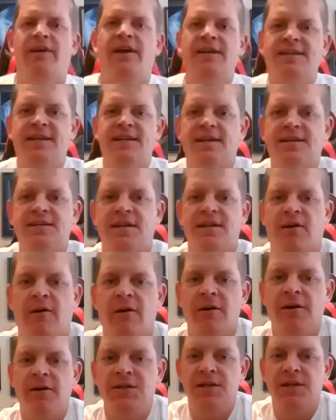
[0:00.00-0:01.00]
fantastic
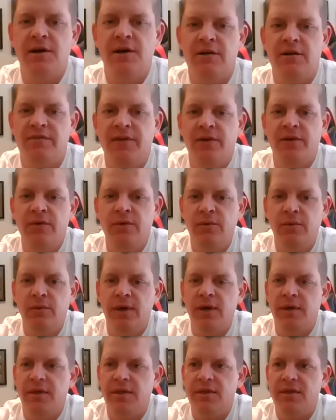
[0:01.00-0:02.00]
artist interview
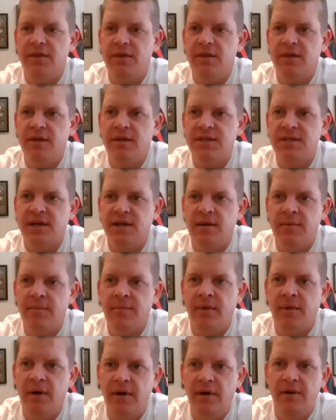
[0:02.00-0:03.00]
with this
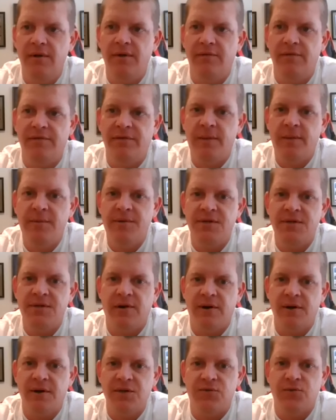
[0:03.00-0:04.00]
time famous
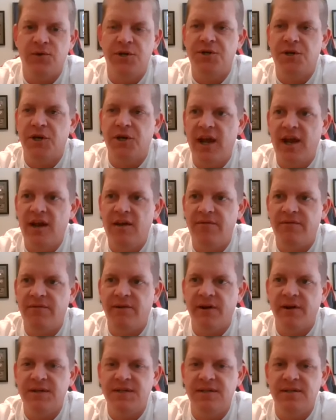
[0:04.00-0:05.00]
artist Richard Kane
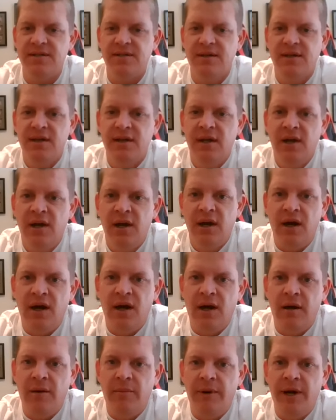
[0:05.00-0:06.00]
Ferguson.
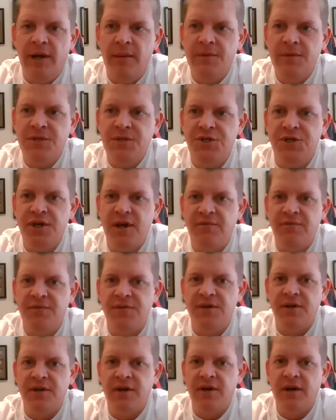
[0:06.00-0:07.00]
Uh, my name is Jeff
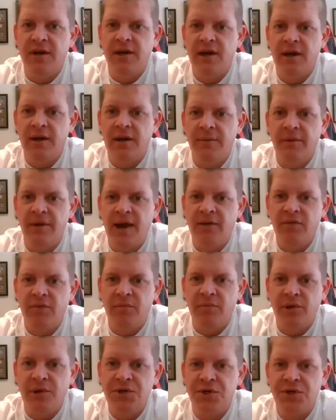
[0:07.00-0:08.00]
Deering, and I have the
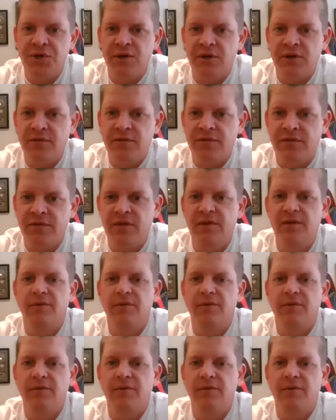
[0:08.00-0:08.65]
pleasure of